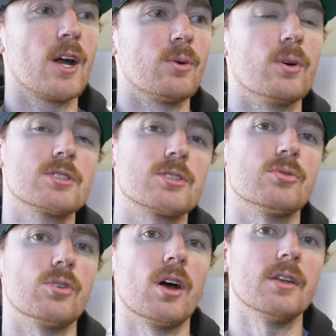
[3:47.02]
I was to
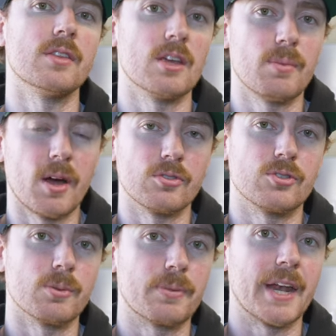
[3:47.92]
run the amount
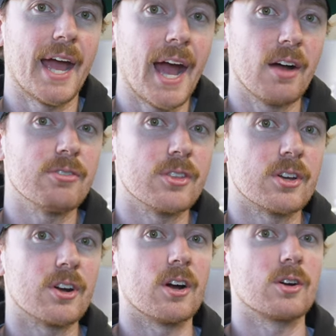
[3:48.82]
of grip that I have in the
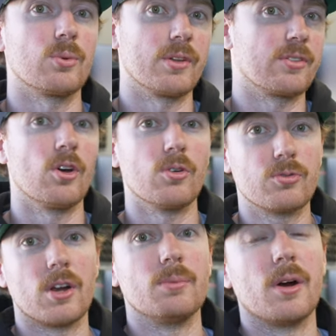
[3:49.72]
car with no
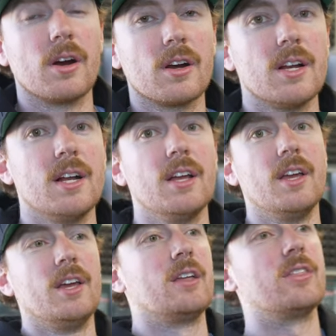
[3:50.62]
front bar,
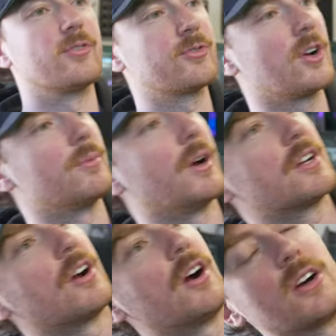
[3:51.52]
the front of my
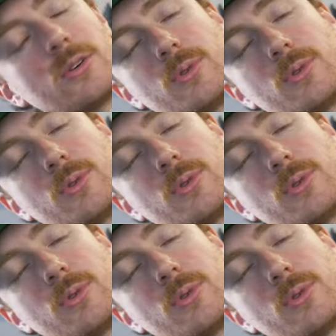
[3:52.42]
car